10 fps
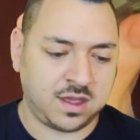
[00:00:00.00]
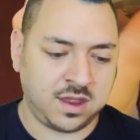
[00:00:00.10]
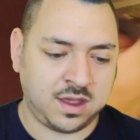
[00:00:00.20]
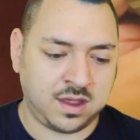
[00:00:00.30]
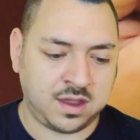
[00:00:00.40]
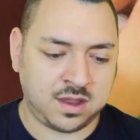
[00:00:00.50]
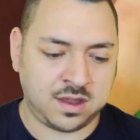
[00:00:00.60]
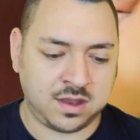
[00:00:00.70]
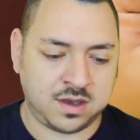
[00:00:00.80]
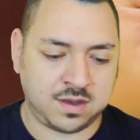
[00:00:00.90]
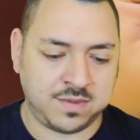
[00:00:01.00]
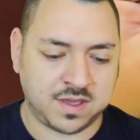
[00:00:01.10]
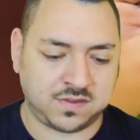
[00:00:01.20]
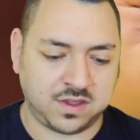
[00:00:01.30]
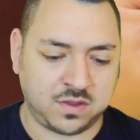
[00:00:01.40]
And I'm
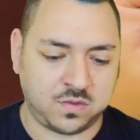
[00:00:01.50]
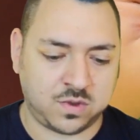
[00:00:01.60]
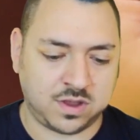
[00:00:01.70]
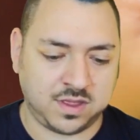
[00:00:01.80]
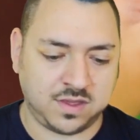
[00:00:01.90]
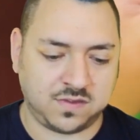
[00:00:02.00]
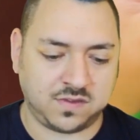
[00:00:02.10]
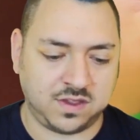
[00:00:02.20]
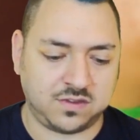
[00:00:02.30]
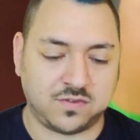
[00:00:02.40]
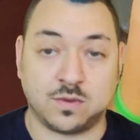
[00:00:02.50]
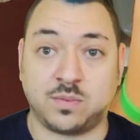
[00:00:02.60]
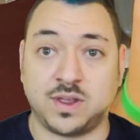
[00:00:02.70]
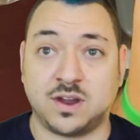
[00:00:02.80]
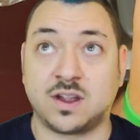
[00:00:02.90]
guessing one of these is each for
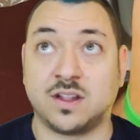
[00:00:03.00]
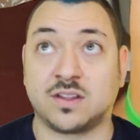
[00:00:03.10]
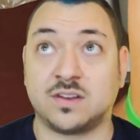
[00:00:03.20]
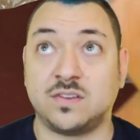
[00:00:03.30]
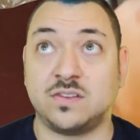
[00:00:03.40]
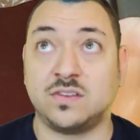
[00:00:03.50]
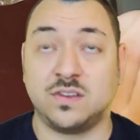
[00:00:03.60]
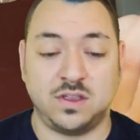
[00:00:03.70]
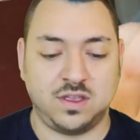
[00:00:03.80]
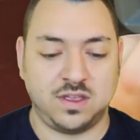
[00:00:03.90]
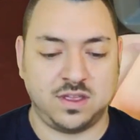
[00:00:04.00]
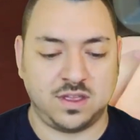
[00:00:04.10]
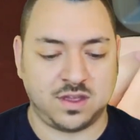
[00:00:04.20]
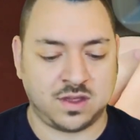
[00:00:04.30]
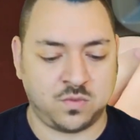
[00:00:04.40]
player colors.
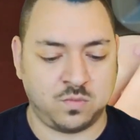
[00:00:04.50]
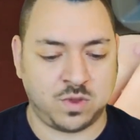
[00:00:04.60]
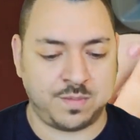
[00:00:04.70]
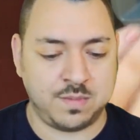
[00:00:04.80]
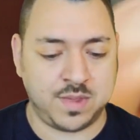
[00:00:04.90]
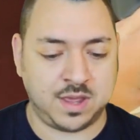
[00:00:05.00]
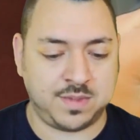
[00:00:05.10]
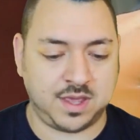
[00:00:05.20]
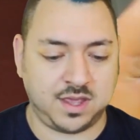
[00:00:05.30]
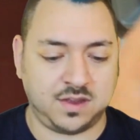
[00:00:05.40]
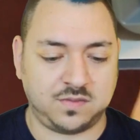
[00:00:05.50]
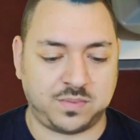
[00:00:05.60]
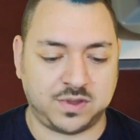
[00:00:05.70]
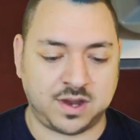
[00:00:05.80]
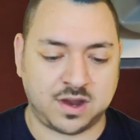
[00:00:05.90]
Maybe each
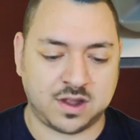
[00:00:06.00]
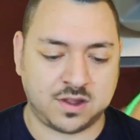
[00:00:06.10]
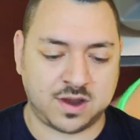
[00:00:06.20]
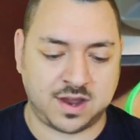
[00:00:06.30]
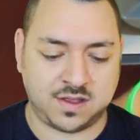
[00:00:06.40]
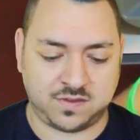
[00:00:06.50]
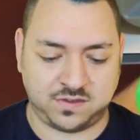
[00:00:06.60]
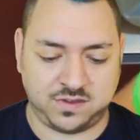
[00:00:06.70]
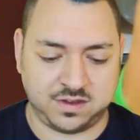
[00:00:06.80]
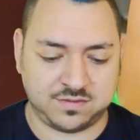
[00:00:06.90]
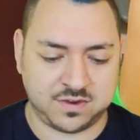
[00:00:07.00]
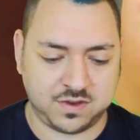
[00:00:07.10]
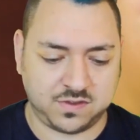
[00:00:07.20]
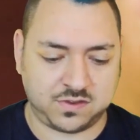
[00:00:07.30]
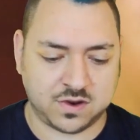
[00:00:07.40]
player color has different
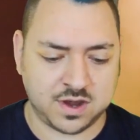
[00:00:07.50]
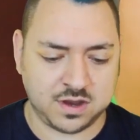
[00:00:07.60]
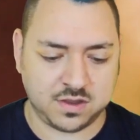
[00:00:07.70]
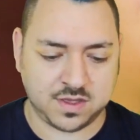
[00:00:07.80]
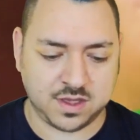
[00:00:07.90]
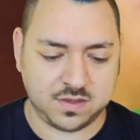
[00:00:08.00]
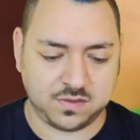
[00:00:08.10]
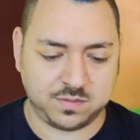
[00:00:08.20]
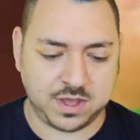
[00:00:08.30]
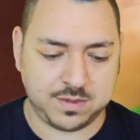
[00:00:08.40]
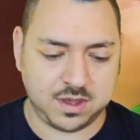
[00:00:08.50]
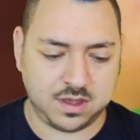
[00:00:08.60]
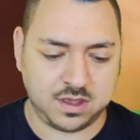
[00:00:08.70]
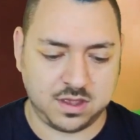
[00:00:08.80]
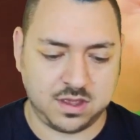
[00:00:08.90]
starting things, maybe?
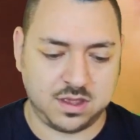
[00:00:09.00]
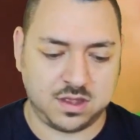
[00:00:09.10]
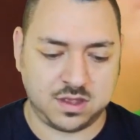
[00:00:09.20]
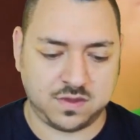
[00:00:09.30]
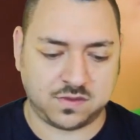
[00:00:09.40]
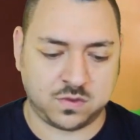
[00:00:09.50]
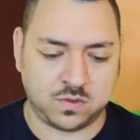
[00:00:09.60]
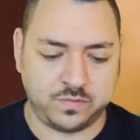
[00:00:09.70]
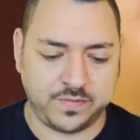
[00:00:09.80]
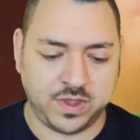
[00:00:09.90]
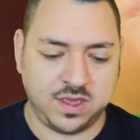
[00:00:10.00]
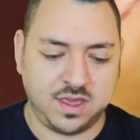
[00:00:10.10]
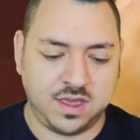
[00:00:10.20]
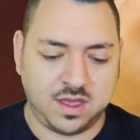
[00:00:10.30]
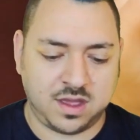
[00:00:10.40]
That's cool.
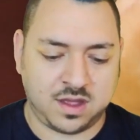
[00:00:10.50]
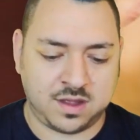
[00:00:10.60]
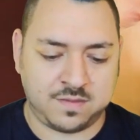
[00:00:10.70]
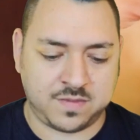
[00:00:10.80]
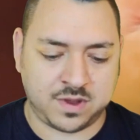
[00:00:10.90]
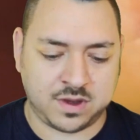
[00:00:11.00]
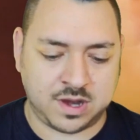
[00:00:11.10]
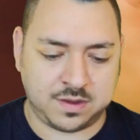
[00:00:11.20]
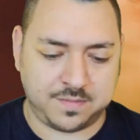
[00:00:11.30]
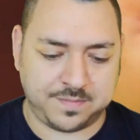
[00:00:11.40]
Alright.